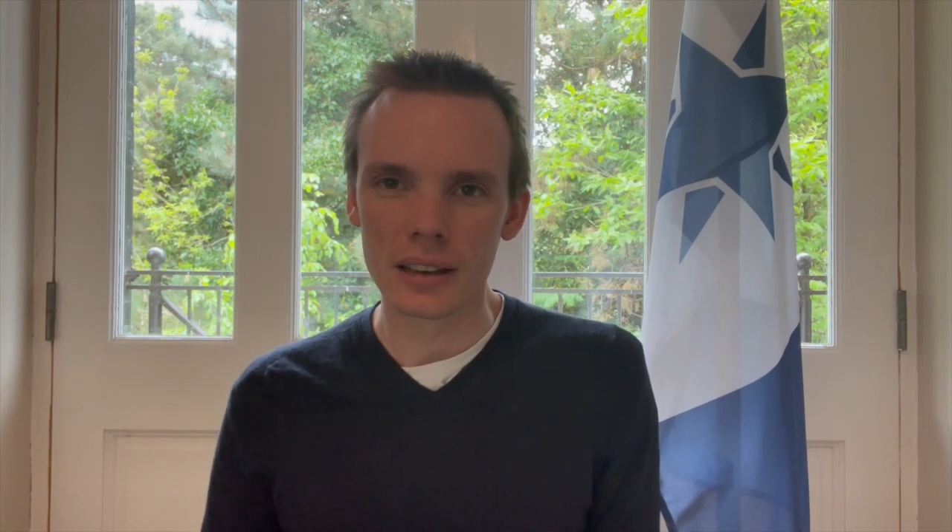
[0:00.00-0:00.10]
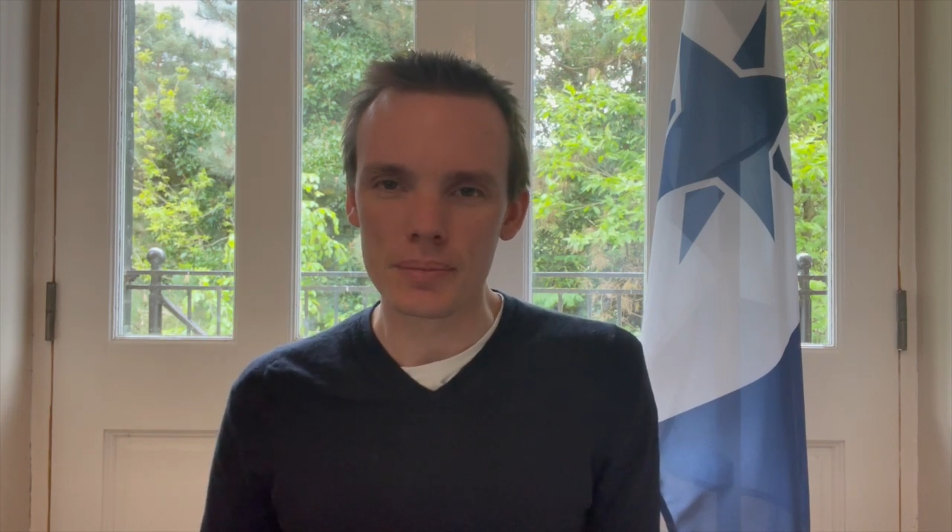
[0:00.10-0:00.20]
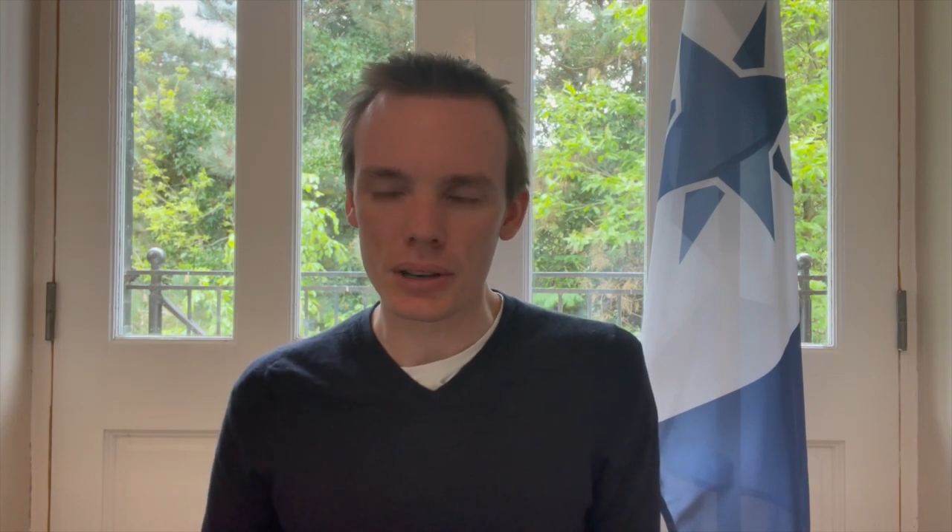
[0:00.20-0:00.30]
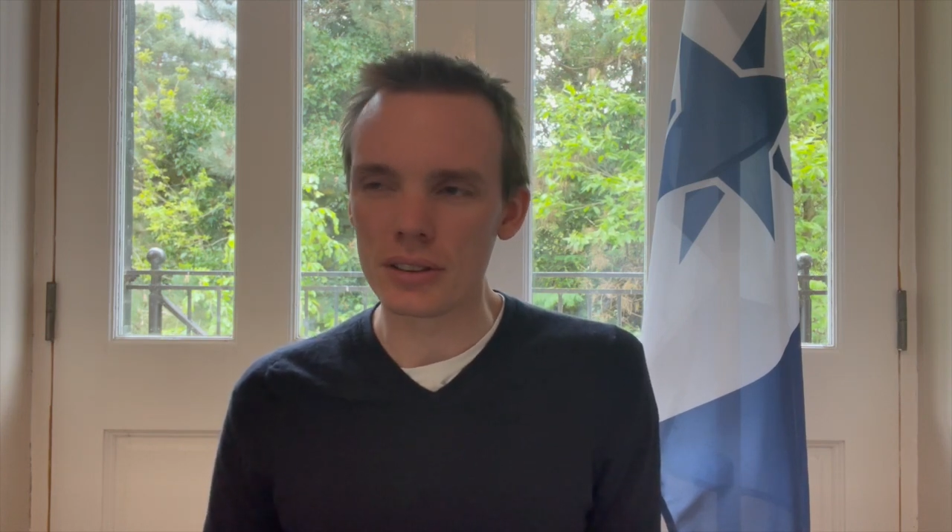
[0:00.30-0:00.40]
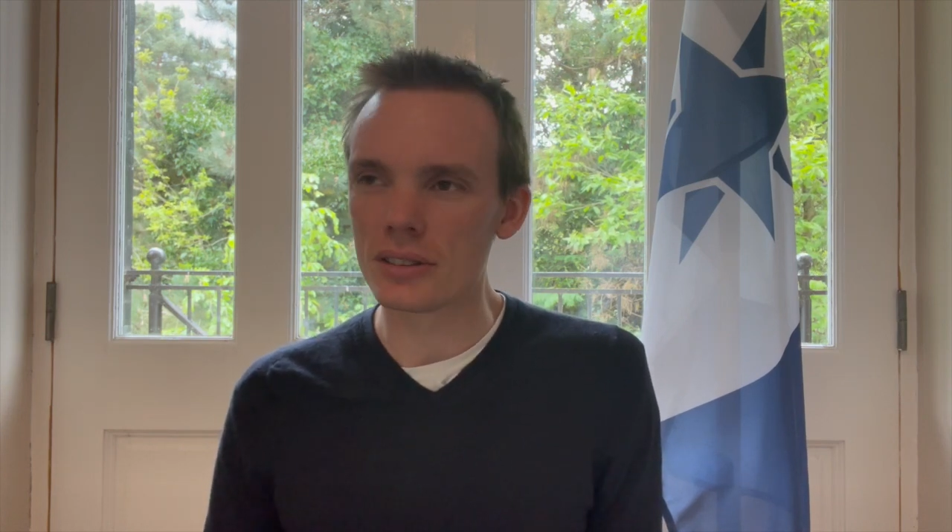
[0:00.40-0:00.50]

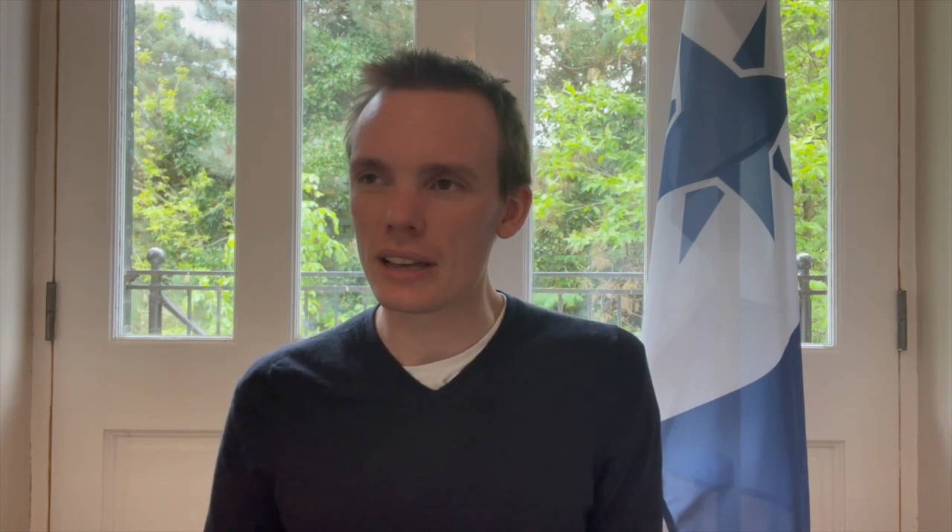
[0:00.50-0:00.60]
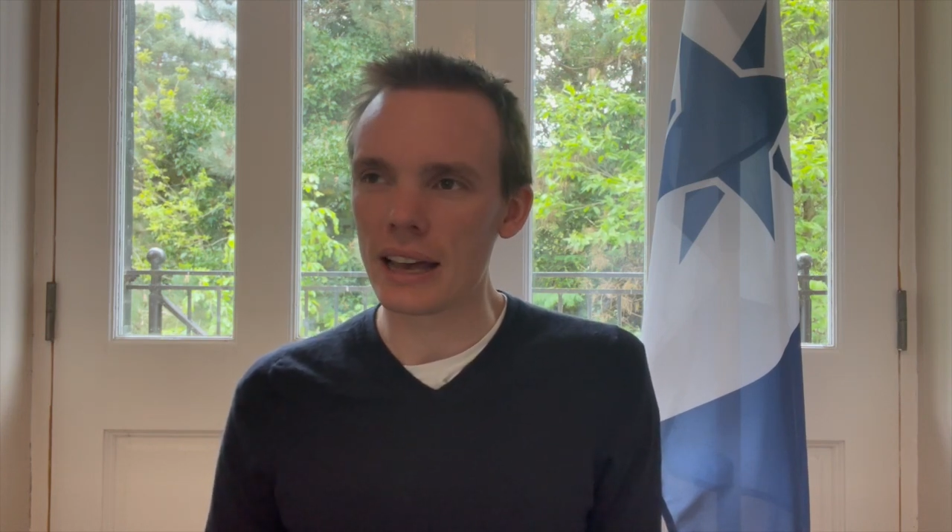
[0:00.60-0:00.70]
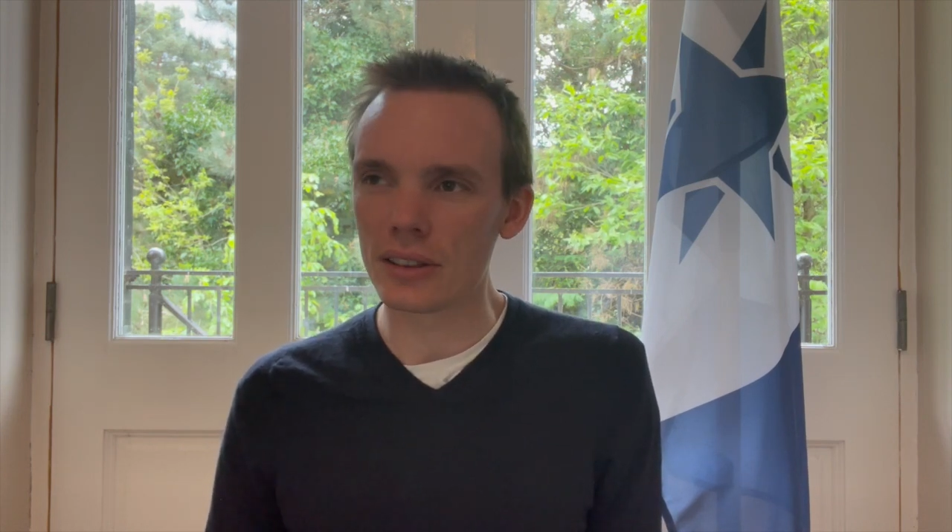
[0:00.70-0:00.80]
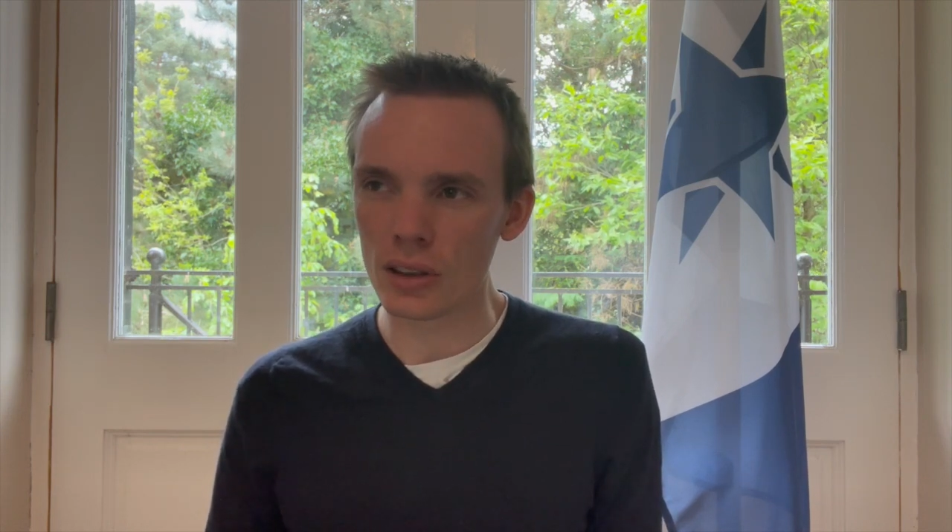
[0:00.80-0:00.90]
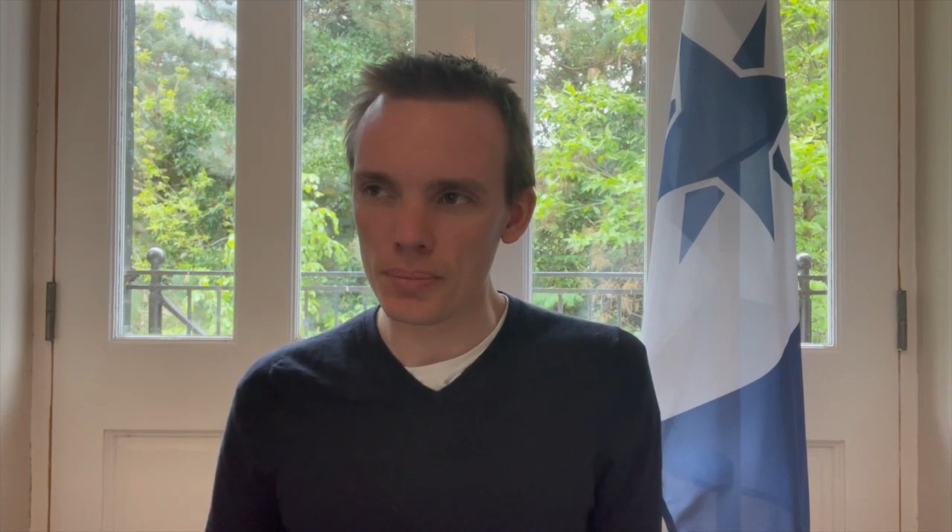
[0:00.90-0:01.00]
because
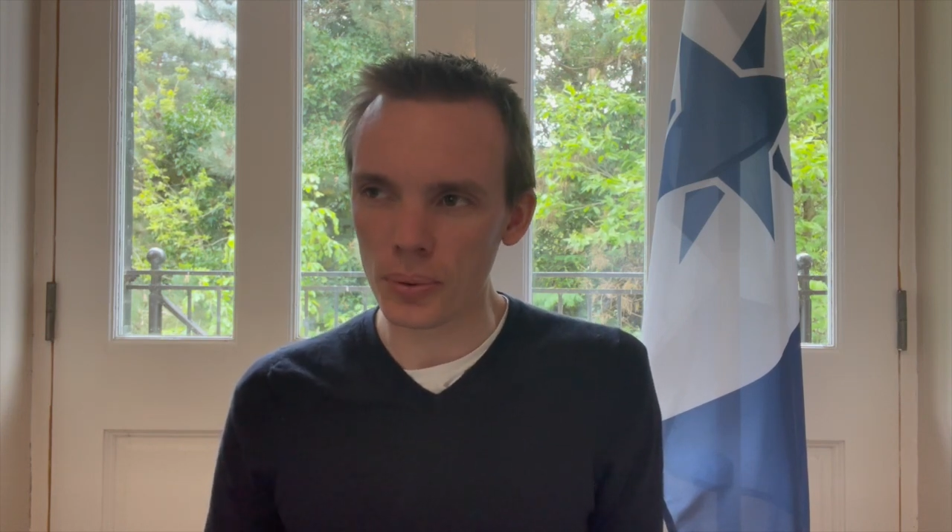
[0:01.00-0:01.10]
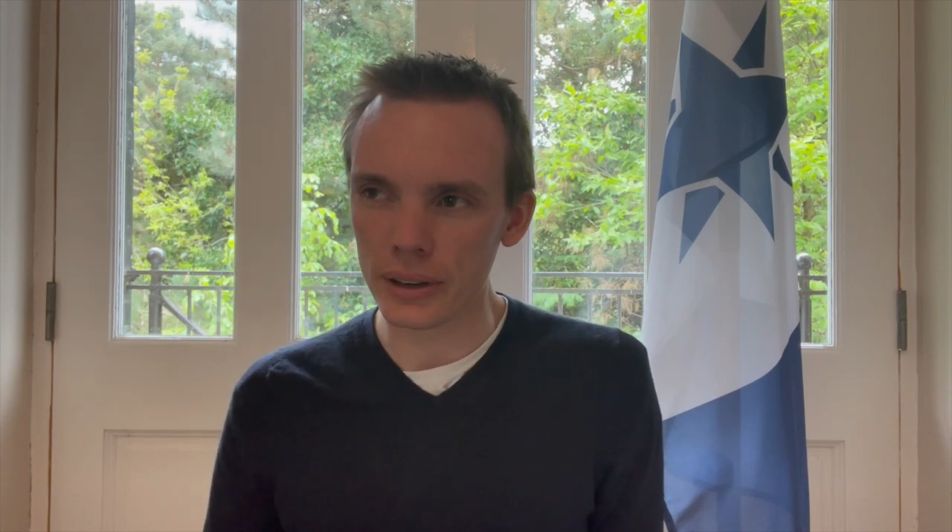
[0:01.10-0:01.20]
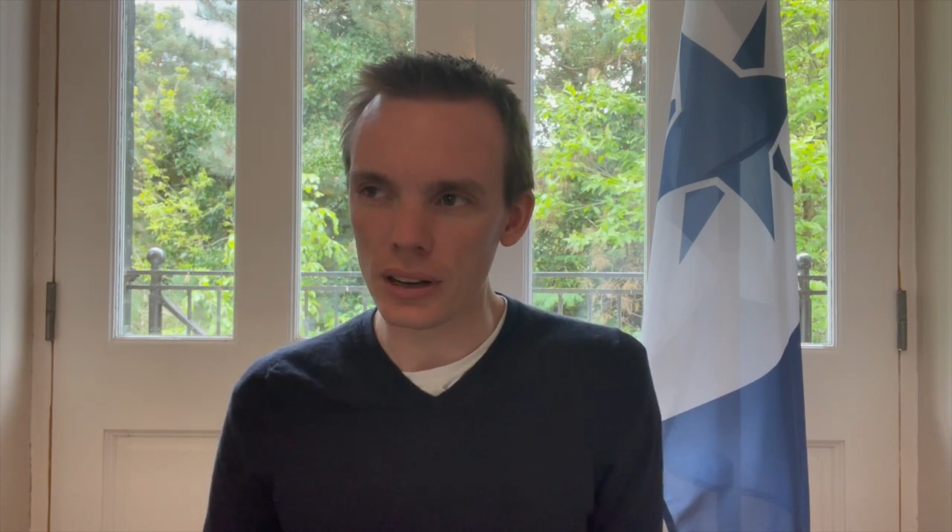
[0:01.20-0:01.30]
at no point